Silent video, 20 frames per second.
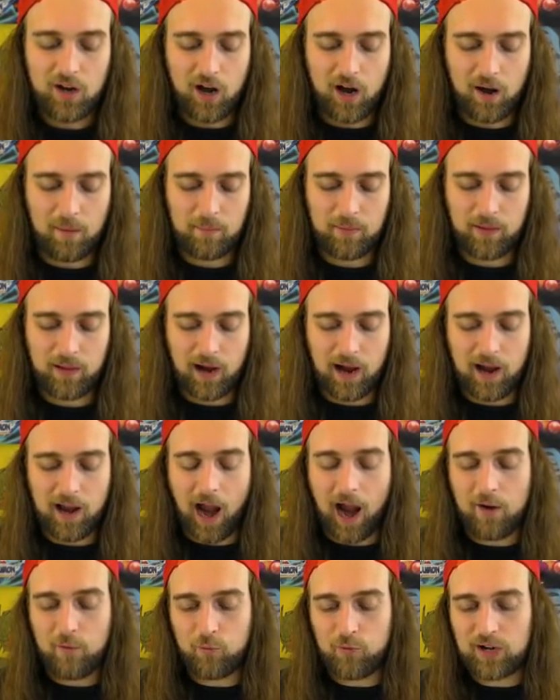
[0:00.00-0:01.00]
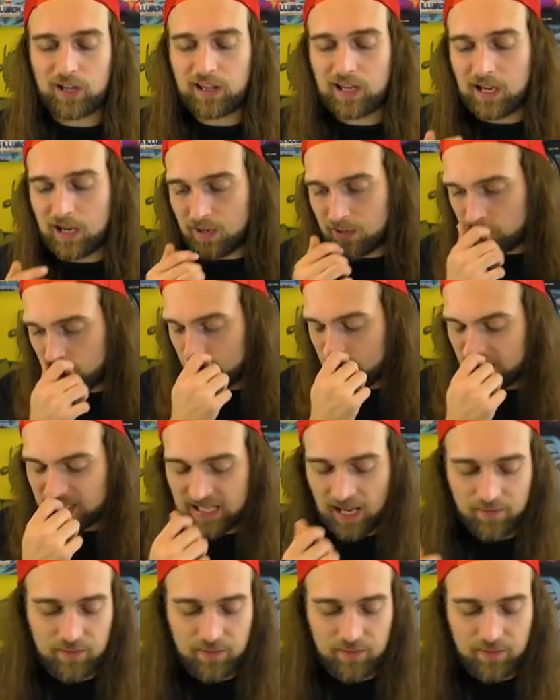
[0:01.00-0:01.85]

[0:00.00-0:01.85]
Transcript: Um, I, I, really do miss